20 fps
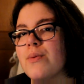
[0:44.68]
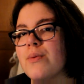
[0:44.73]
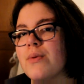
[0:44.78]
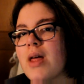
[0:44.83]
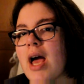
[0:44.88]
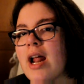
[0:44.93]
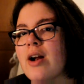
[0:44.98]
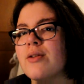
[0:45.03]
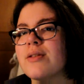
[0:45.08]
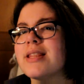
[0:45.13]

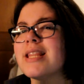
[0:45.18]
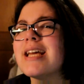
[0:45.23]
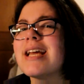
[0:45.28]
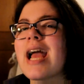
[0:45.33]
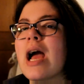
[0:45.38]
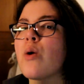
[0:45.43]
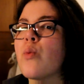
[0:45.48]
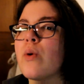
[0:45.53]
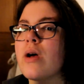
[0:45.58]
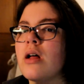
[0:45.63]
don't think
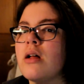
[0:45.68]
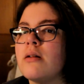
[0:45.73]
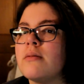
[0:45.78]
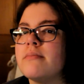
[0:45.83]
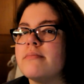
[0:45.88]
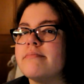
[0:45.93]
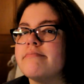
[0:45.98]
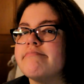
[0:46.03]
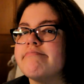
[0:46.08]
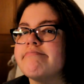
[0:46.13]
I will
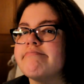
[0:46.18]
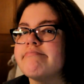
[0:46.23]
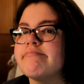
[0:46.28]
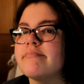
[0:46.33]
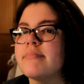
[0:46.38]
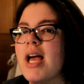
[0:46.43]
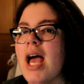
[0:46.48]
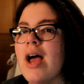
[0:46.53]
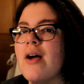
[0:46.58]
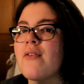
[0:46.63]

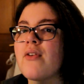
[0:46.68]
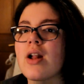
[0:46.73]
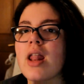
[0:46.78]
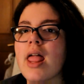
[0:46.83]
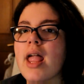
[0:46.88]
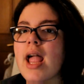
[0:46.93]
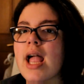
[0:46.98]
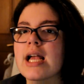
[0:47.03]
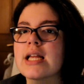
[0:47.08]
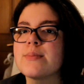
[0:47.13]
ever
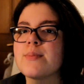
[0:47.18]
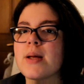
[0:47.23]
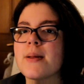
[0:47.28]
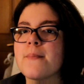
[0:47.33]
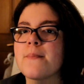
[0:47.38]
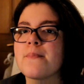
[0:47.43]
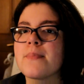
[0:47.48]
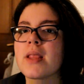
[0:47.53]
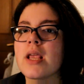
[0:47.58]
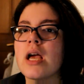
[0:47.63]
like
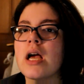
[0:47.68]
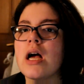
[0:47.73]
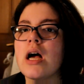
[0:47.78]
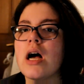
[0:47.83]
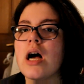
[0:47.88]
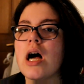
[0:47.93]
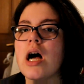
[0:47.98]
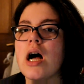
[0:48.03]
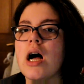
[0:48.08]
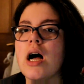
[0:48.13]
X-Men.
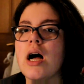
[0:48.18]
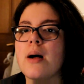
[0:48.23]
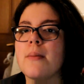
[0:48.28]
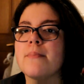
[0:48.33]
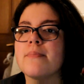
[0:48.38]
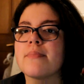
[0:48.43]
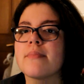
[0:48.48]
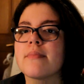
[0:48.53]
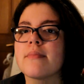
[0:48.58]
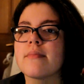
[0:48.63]

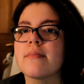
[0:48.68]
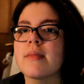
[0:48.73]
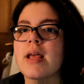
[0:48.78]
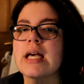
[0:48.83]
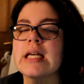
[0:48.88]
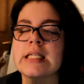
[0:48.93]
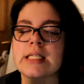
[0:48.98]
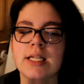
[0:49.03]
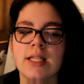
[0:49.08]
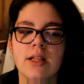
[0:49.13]

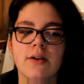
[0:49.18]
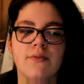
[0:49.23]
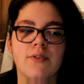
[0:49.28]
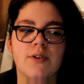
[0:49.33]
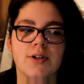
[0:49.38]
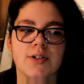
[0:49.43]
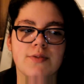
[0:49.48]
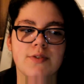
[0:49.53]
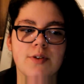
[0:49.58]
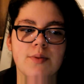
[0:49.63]
I've seen the
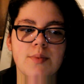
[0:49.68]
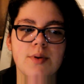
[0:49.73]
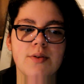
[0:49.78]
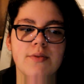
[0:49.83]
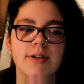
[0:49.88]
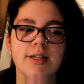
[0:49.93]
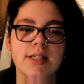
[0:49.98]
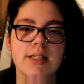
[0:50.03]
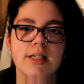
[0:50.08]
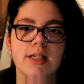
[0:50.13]
first few
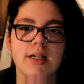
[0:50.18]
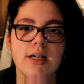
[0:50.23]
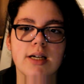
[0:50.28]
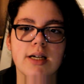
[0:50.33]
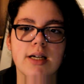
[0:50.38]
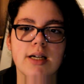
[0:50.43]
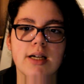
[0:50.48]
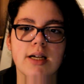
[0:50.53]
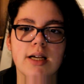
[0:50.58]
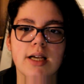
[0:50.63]
movies
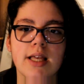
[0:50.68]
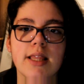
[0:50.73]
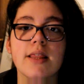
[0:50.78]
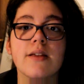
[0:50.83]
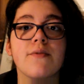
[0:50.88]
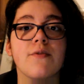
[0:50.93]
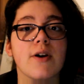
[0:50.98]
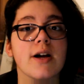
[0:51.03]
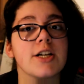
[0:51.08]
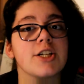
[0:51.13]
in the
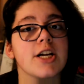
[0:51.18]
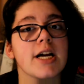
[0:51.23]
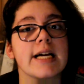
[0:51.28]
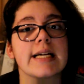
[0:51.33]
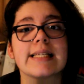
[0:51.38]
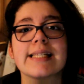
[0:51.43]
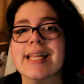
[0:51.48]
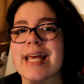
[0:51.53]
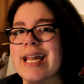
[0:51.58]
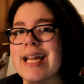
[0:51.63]

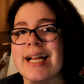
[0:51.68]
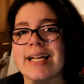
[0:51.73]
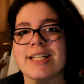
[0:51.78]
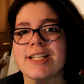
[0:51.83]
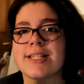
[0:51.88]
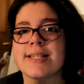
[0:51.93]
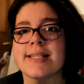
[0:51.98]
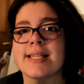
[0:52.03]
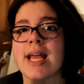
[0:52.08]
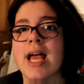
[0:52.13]
franchise, and
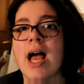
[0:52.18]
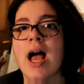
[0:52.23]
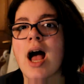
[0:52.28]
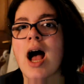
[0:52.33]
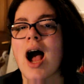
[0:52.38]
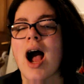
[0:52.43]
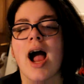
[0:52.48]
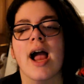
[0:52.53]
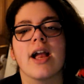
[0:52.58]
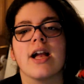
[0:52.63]

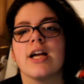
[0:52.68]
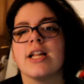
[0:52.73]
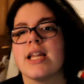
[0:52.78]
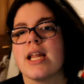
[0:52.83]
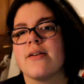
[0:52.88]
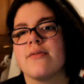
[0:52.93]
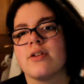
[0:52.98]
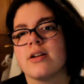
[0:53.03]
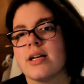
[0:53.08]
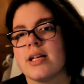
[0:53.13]
I could
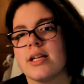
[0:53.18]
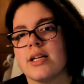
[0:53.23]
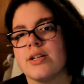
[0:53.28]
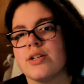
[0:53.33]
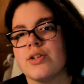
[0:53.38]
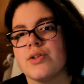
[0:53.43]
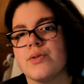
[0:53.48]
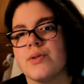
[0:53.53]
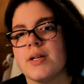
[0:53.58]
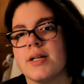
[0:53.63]
never get
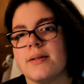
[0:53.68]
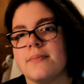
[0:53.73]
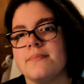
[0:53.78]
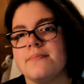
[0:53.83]
into it.